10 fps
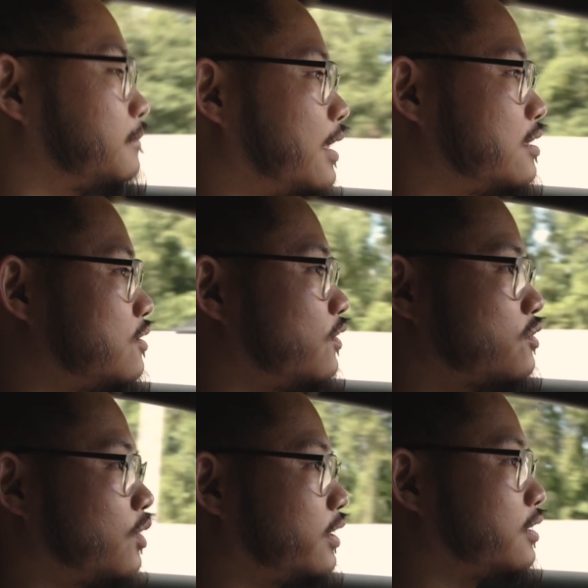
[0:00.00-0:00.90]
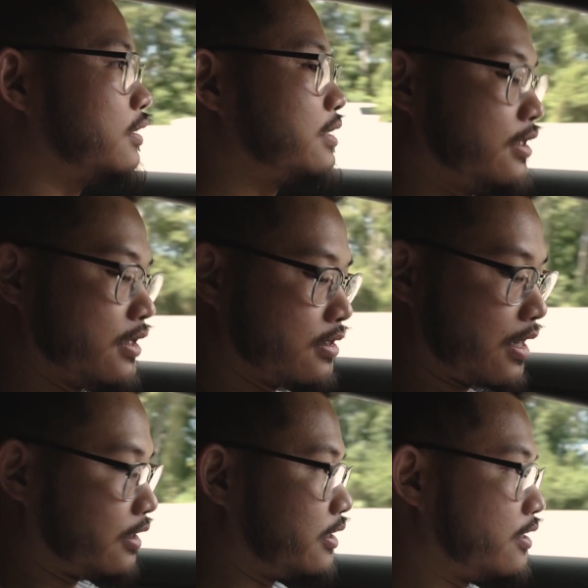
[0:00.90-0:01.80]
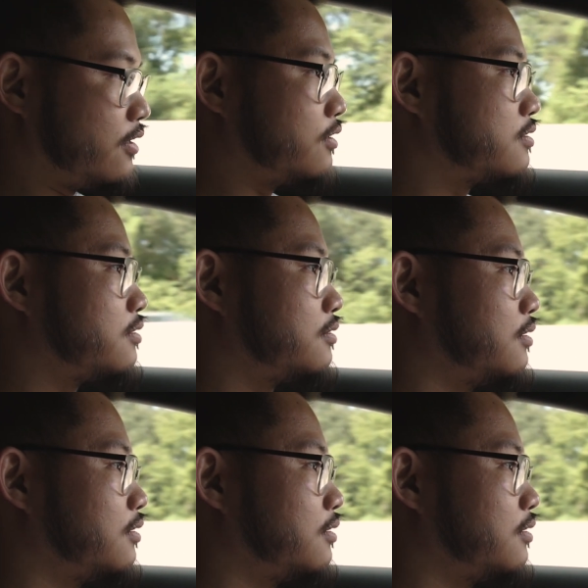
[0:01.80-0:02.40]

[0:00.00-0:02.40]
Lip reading: it just feels really good. Getting in and out of gears,